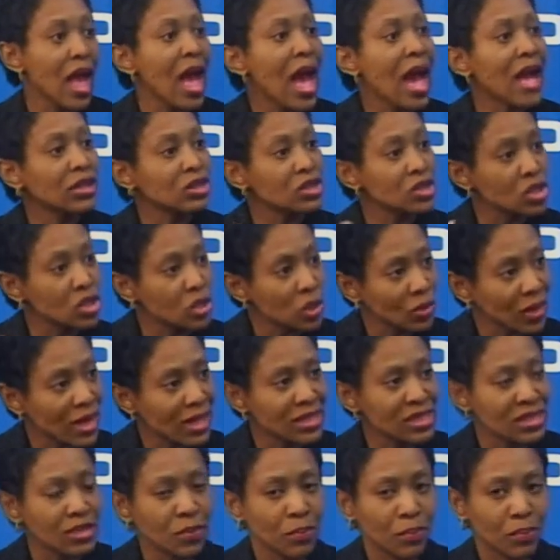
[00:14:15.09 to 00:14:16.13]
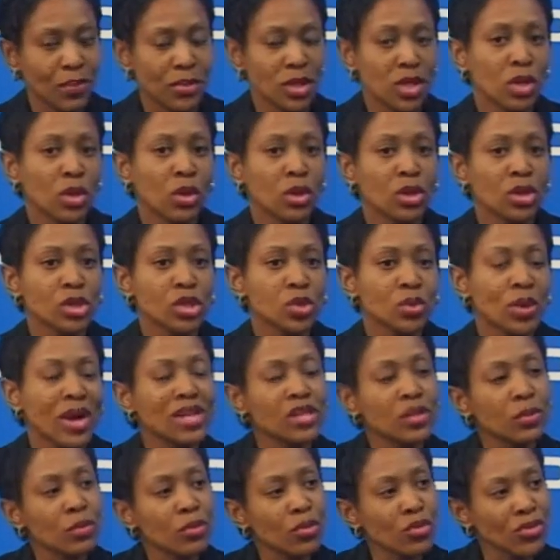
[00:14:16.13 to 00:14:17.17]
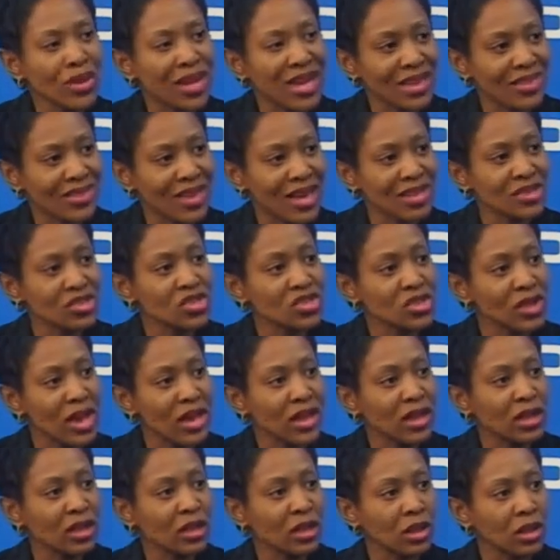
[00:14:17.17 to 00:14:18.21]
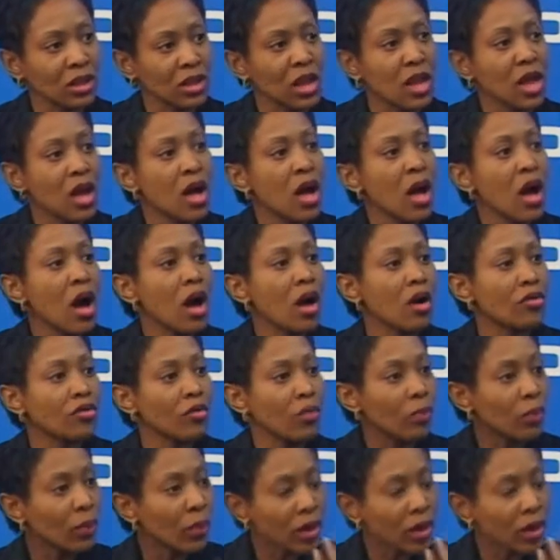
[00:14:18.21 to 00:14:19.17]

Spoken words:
And so that's you're trying to break that cycle of